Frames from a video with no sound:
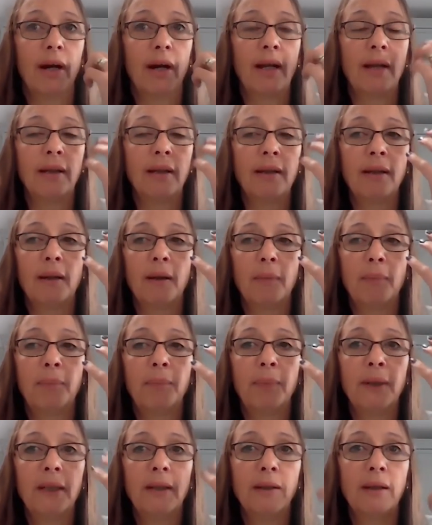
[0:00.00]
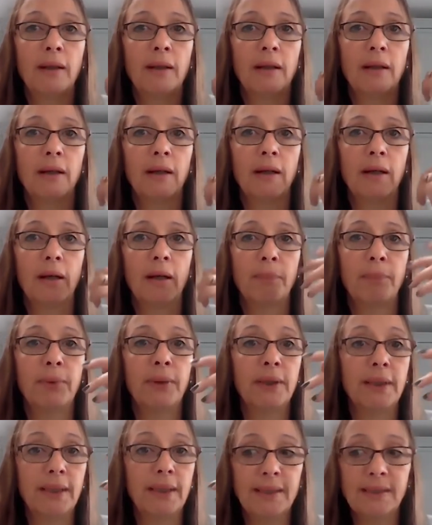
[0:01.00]
And being a
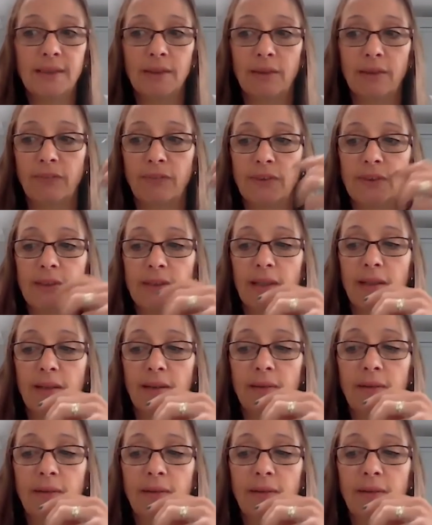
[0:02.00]
police officer